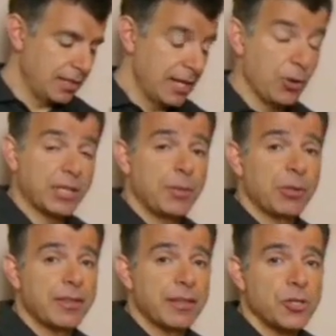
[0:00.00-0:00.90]
Now, a
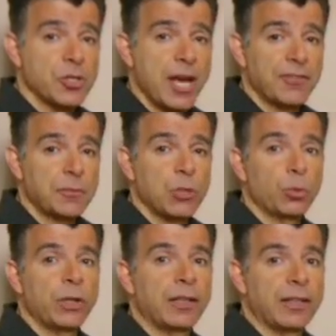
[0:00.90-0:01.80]
couple of things you have to be
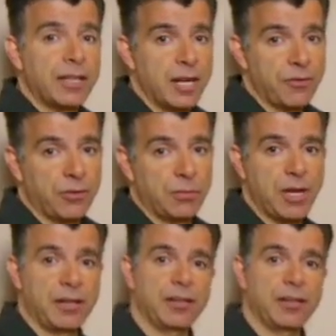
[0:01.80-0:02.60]
really careful about